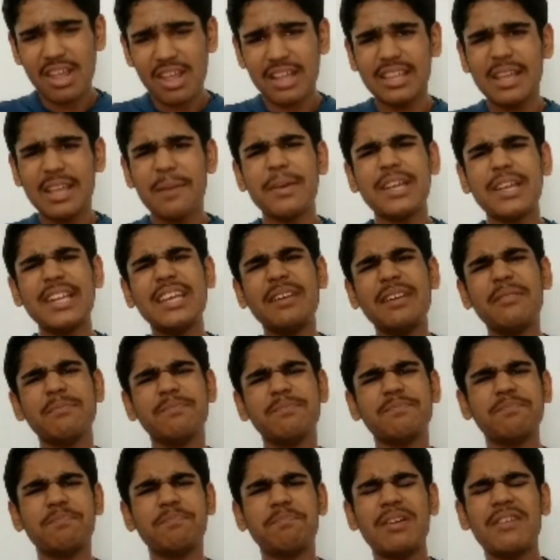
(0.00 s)

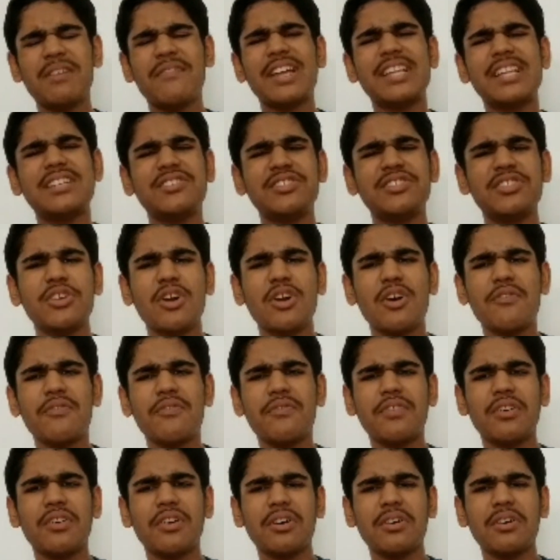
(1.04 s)
many prevention
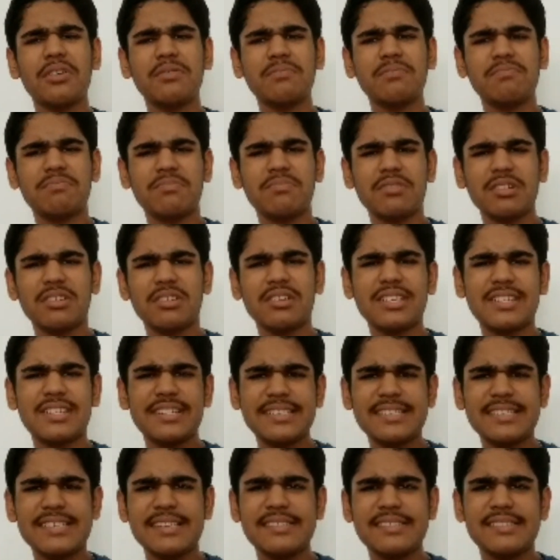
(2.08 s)
of
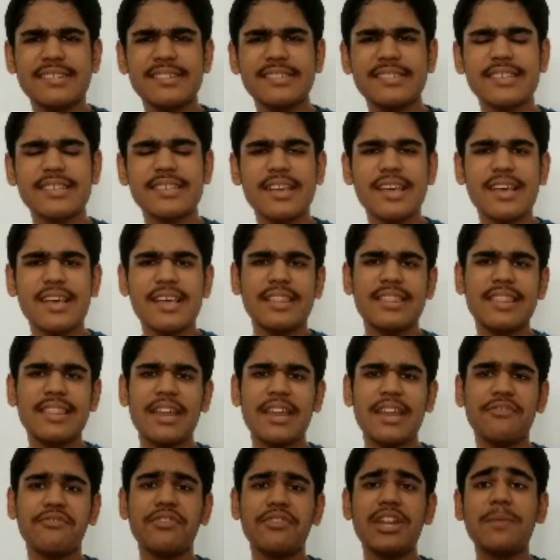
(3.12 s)
diseases,
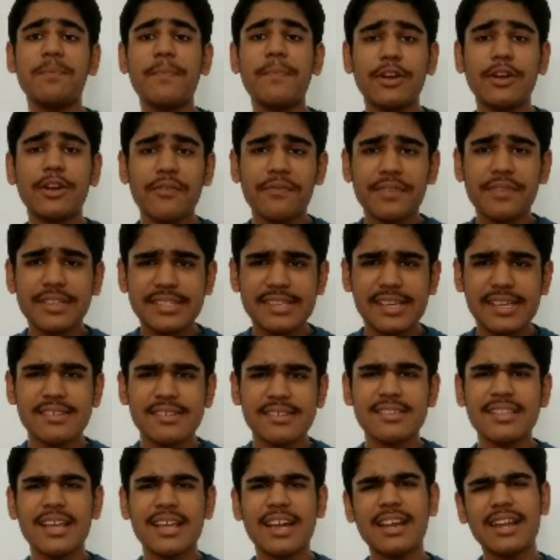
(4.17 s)
then treatment of
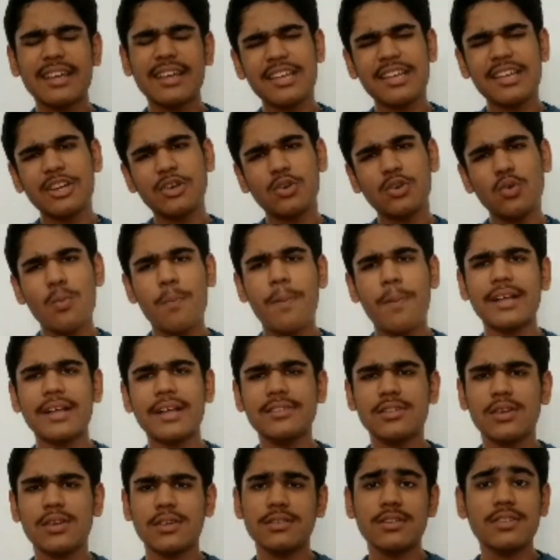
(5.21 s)
diseases. There are, I think, 2
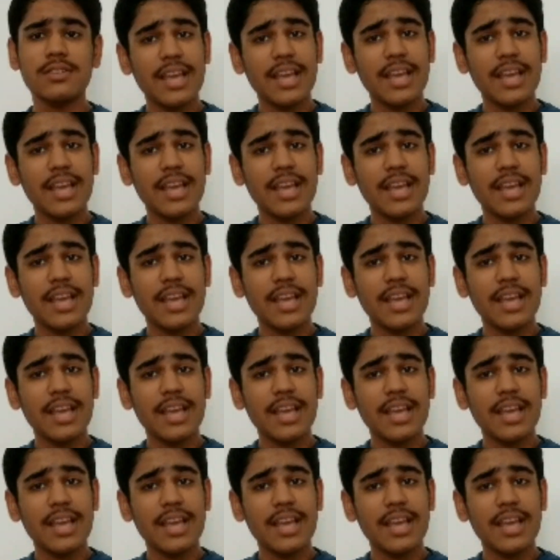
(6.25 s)
parts also.